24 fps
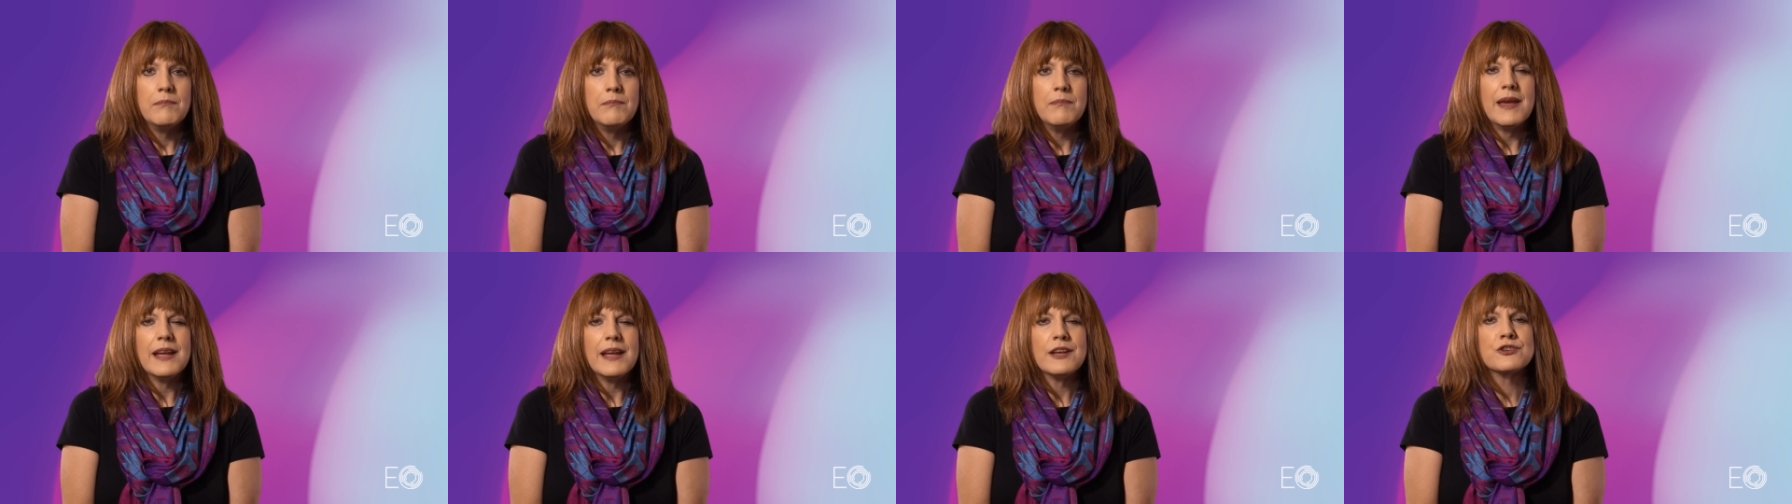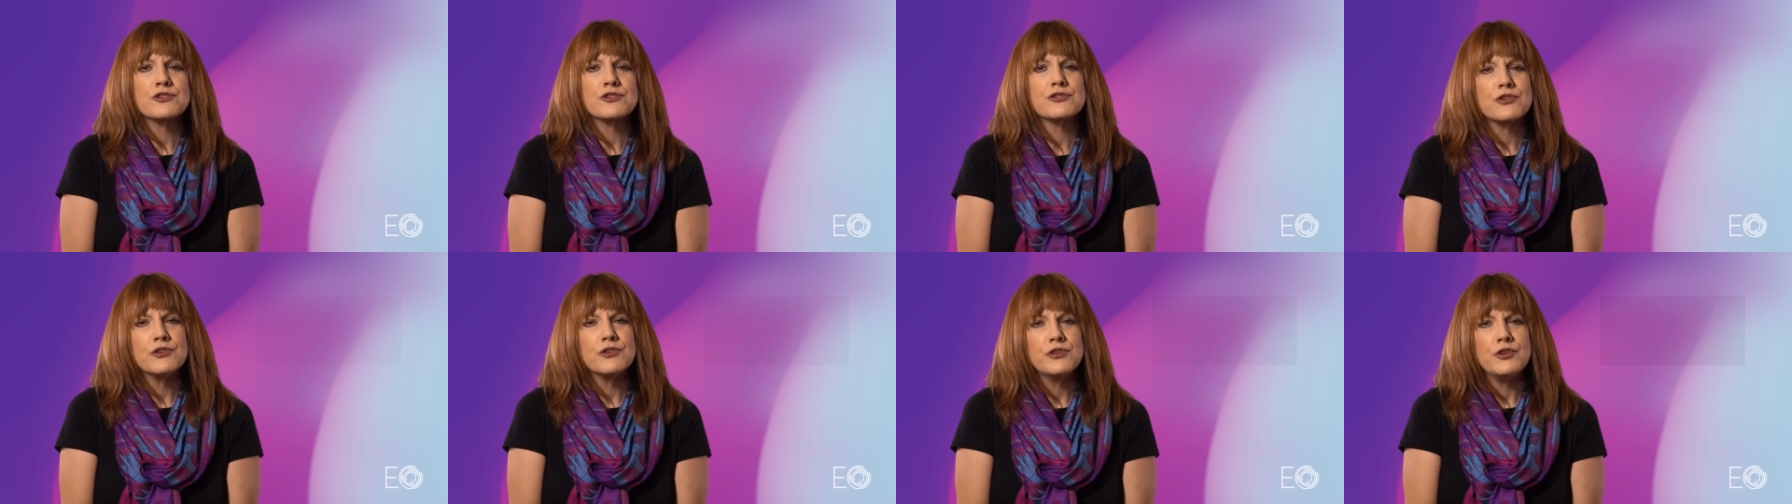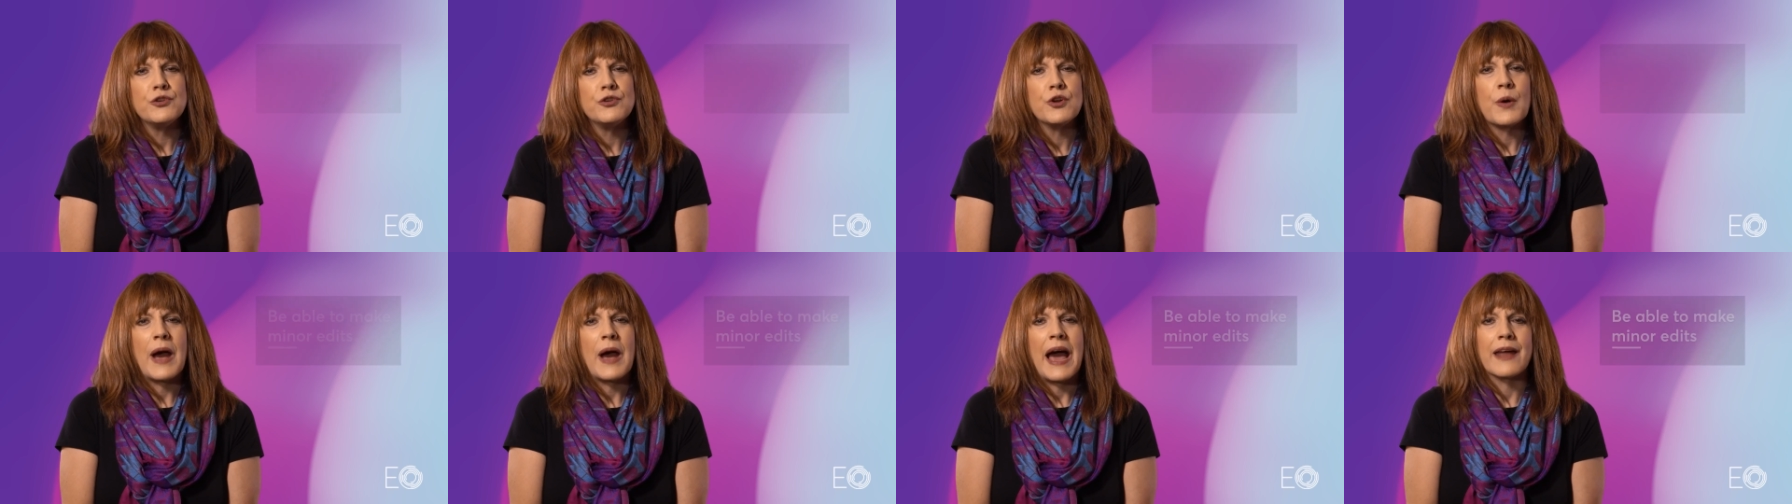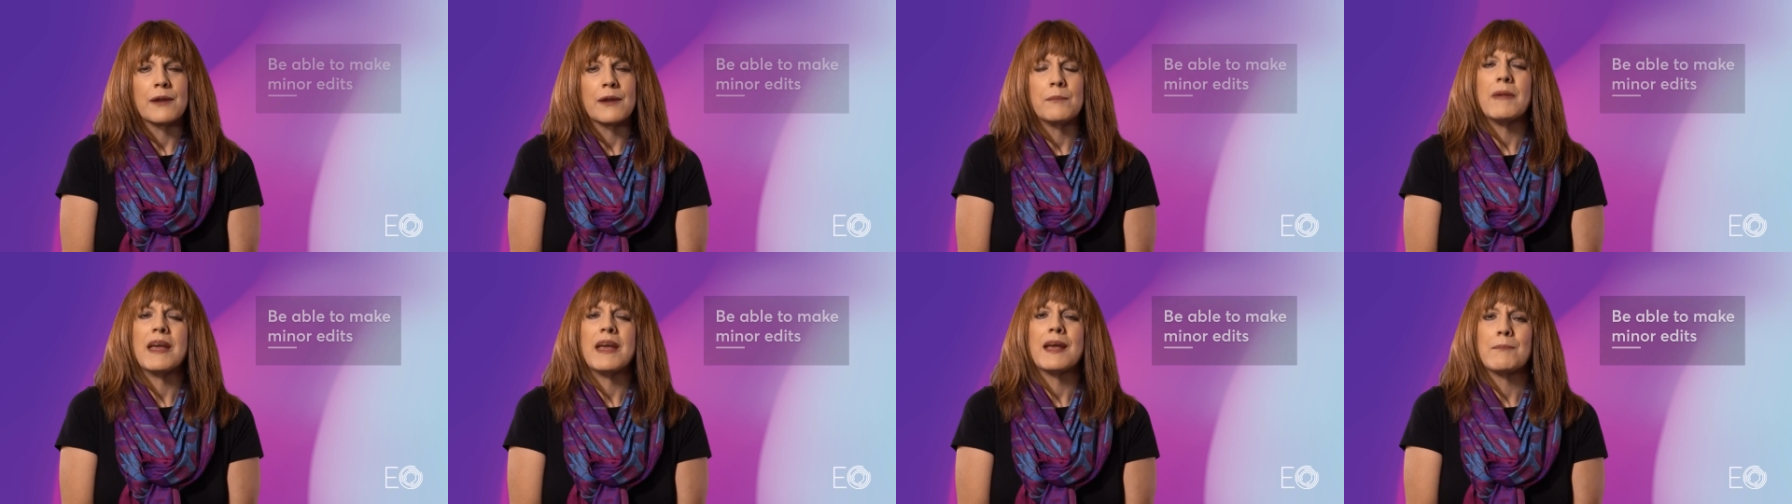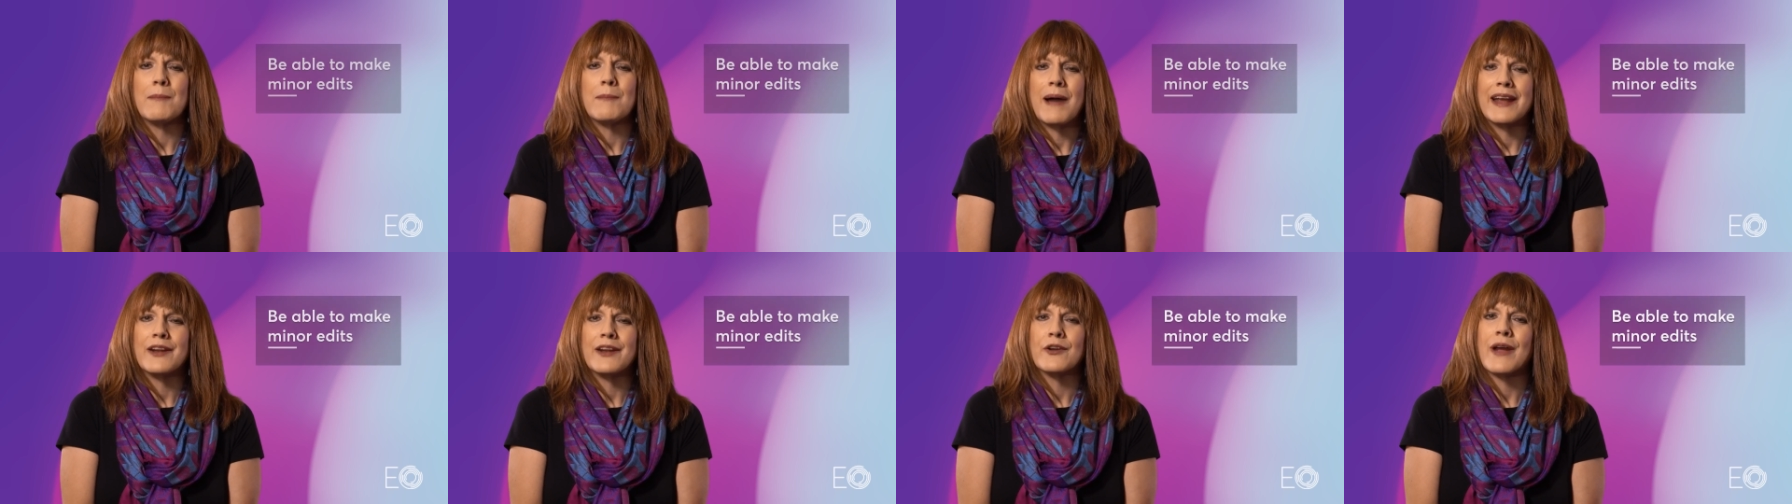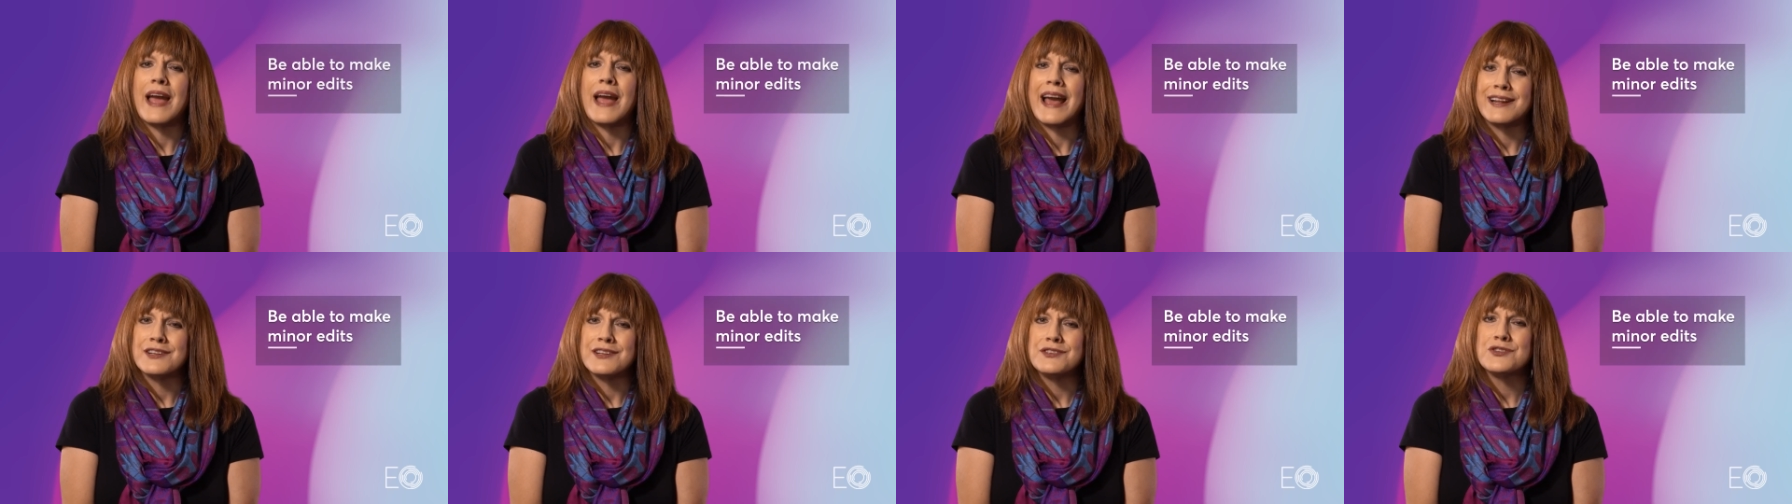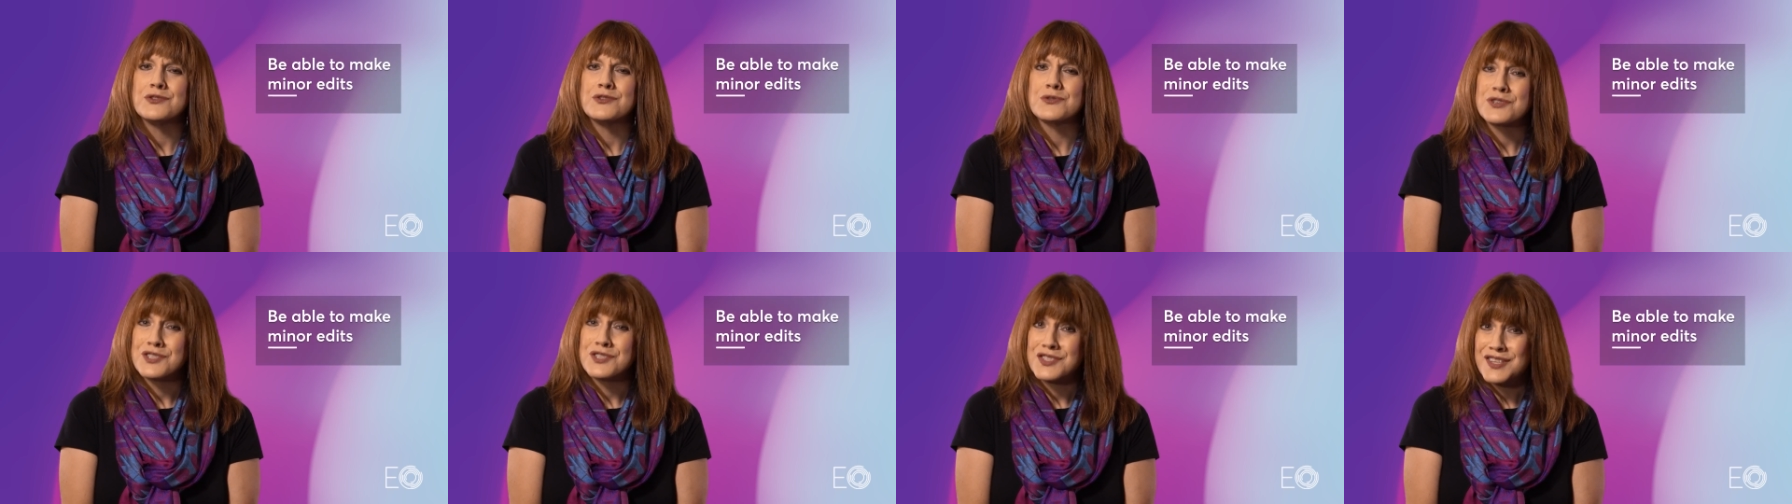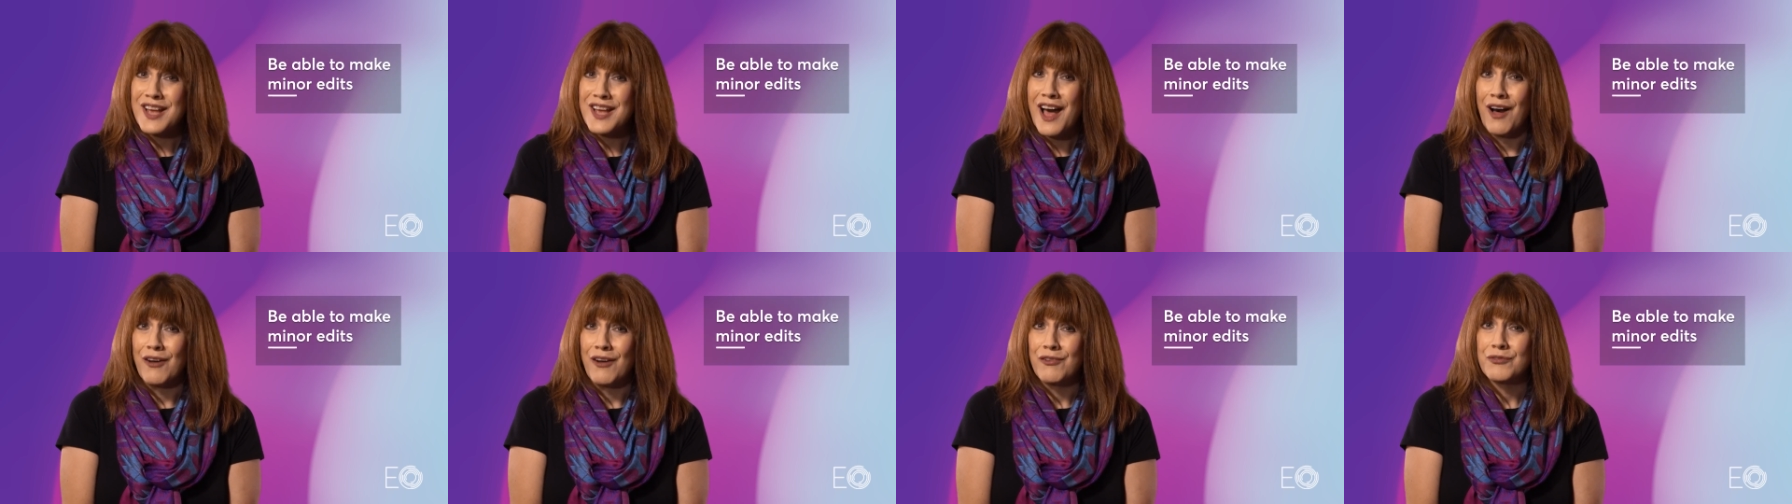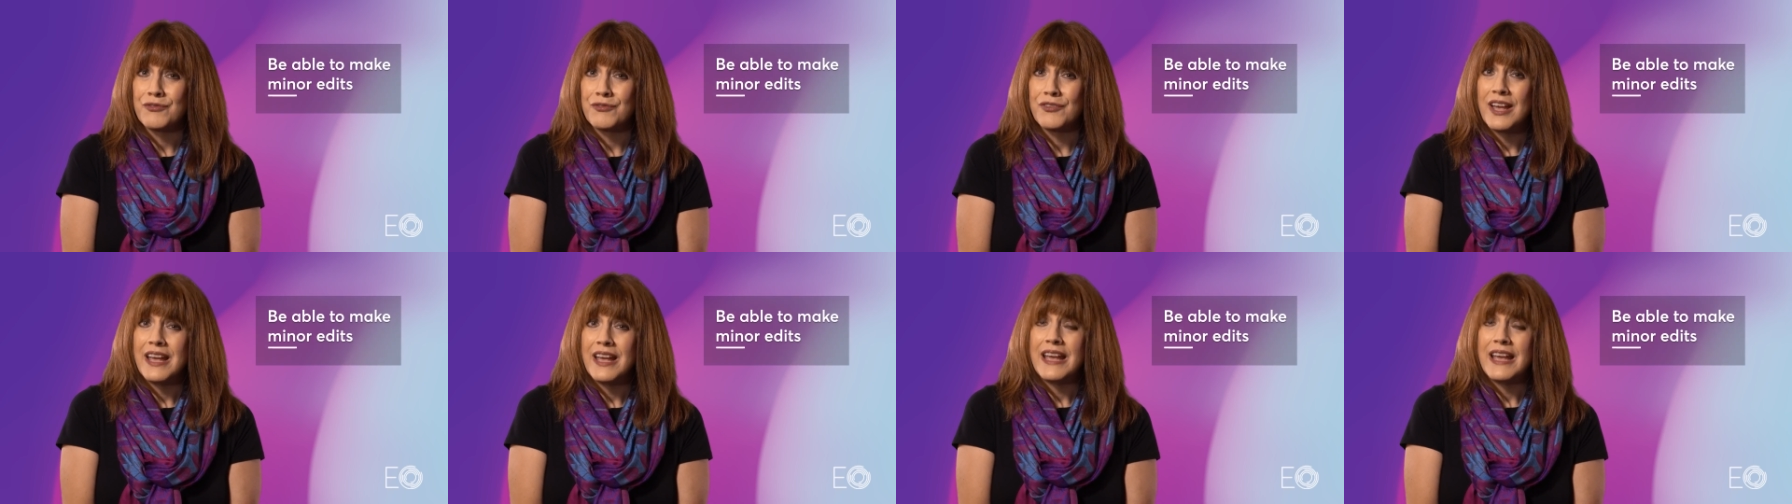make sure you know how to make minor edits yourself,